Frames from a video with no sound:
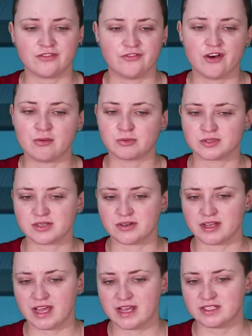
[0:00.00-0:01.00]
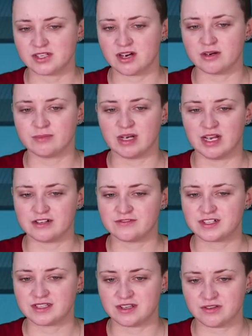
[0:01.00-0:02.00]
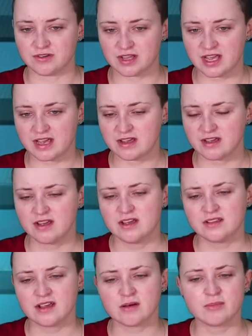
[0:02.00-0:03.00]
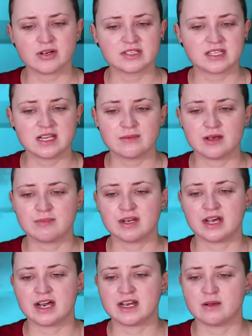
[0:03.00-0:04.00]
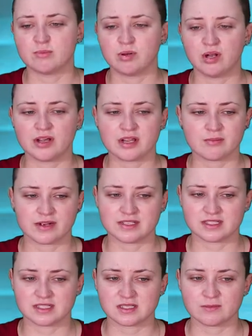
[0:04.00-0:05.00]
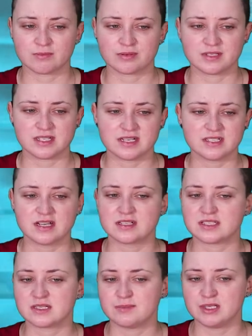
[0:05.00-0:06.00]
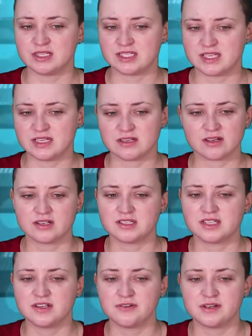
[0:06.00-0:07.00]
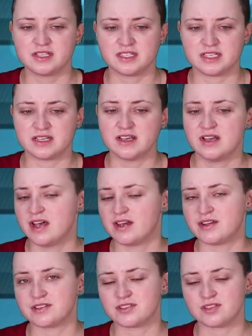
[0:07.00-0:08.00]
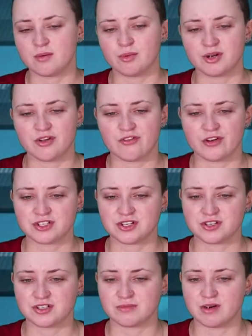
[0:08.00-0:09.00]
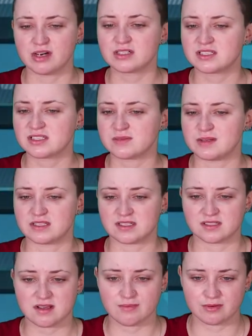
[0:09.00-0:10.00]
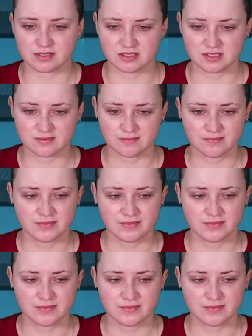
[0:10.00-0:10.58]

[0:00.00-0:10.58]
far more so Kate are beloved in the UK, they are mostly a benign, plodding presence, presenting a stability, continuity, and a sombre devotion to Marks and Spencer separates.